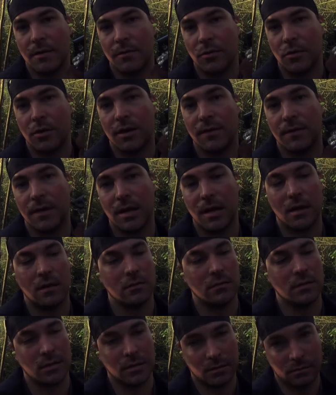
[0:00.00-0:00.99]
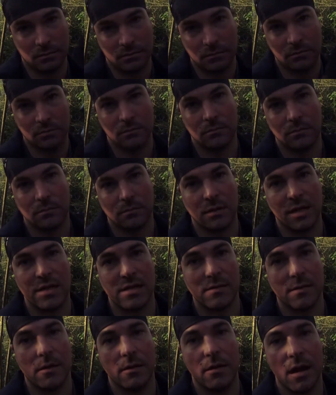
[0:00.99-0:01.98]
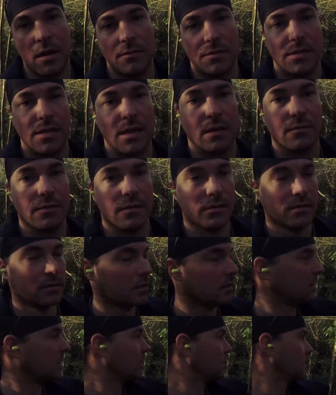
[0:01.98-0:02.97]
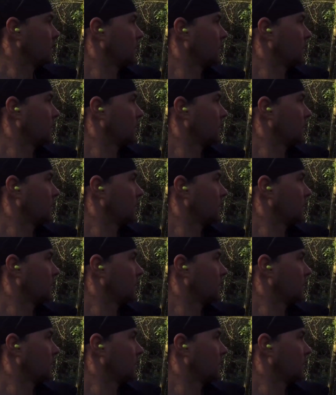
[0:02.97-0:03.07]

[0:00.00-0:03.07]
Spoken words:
working without this one, how it sounds.